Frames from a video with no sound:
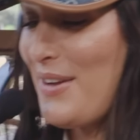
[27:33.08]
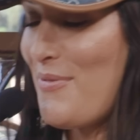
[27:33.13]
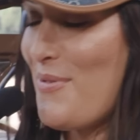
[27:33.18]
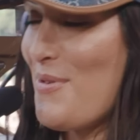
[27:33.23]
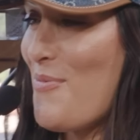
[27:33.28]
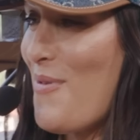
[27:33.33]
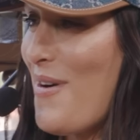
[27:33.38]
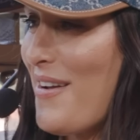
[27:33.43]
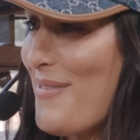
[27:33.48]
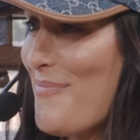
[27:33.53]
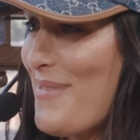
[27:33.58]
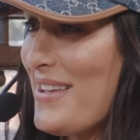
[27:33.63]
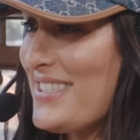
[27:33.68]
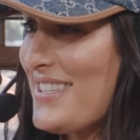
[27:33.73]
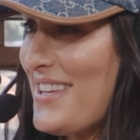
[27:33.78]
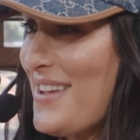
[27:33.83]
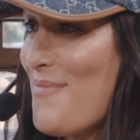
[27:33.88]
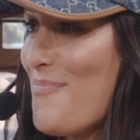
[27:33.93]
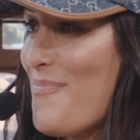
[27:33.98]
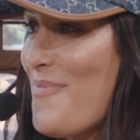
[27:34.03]
So like we want to
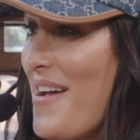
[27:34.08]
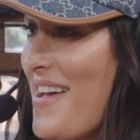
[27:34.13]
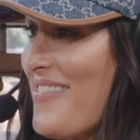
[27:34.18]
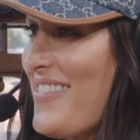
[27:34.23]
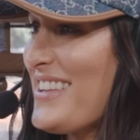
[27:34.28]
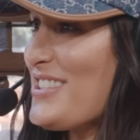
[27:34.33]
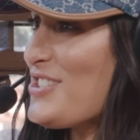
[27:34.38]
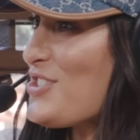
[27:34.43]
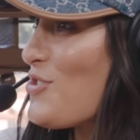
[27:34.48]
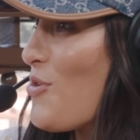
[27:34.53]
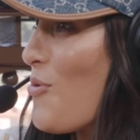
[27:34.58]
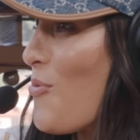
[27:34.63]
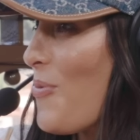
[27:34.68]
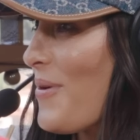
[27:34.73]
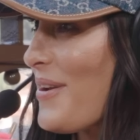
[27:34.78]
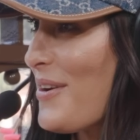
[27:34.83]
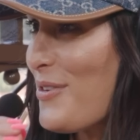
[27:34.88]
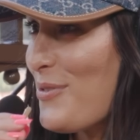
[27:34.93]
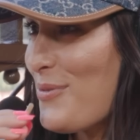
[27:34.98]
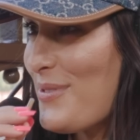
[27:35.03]
mess up. That's so
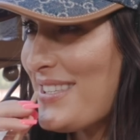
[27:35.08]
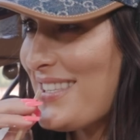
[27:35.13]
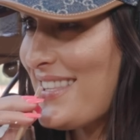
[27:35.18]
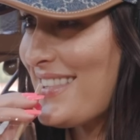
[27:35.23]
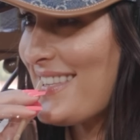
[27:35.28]
weird. We